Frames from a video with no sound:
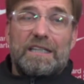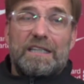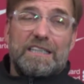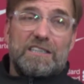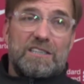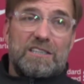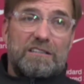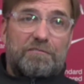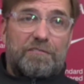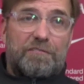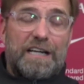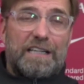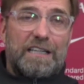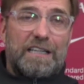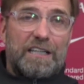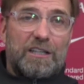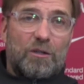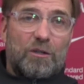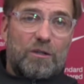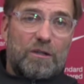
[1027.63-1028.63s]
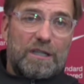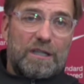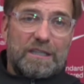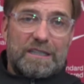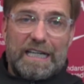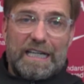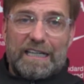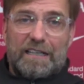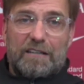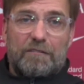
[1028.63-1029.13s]
this defending or
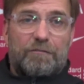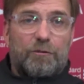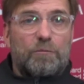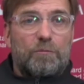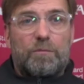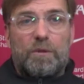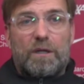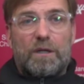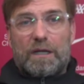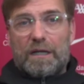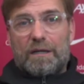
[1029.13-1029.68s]
attacking football,